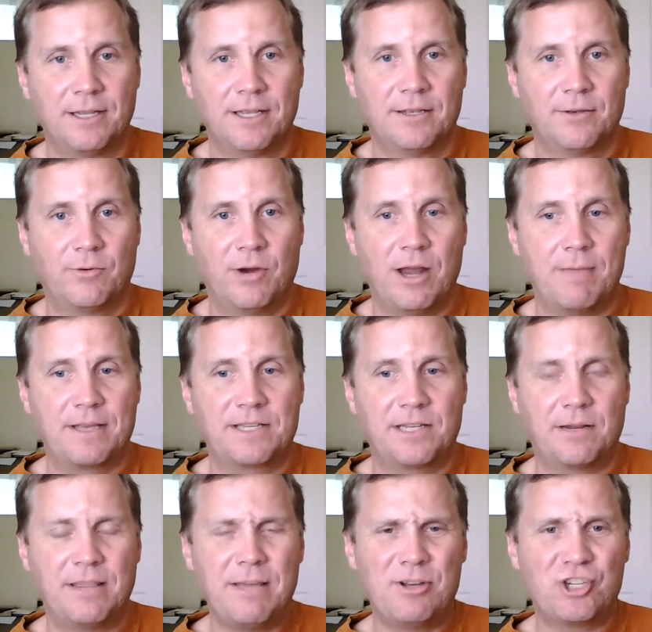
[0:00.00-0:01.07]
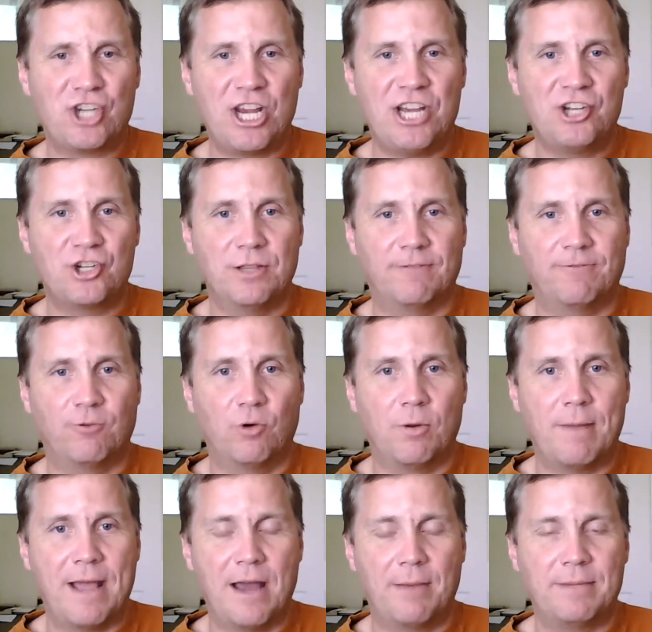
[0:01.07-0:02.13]
Why not mix it up? They've been changing the
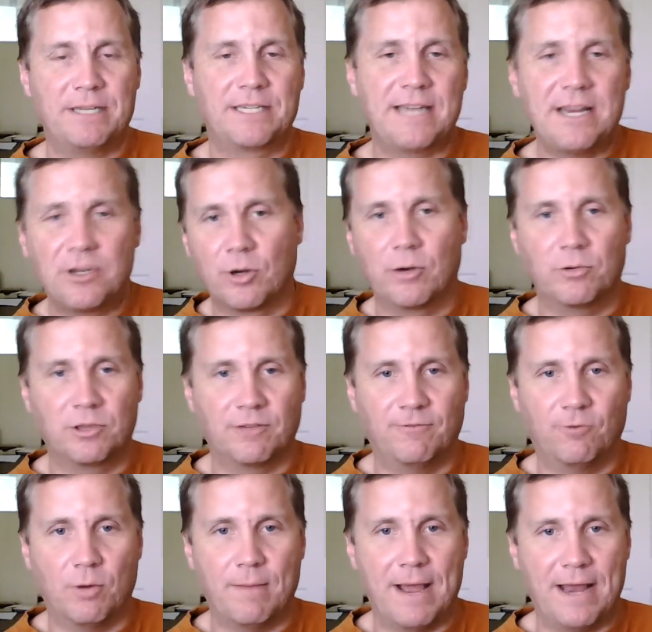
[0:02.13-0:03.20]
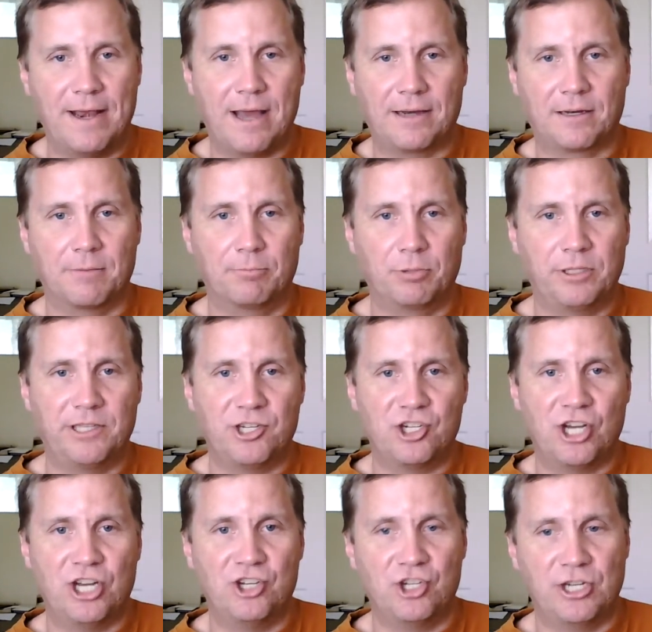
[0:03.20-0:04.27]
format. I mean, tinkering with the format, not completely
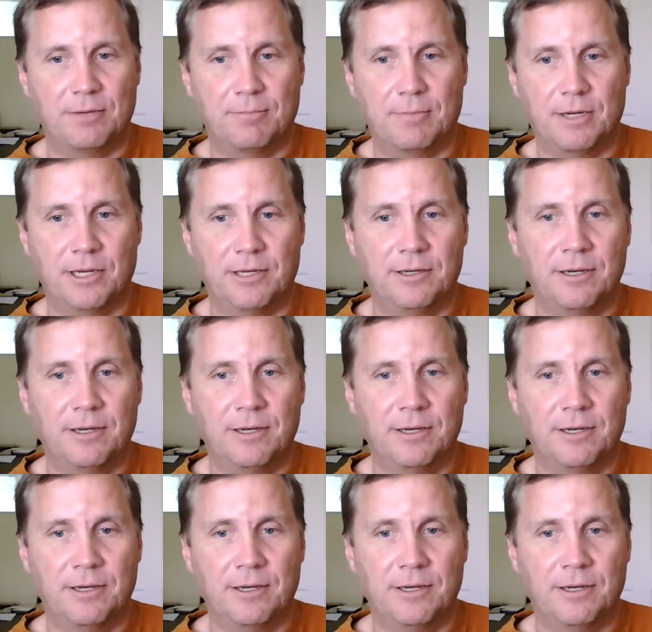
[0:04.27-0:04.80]
changing it, but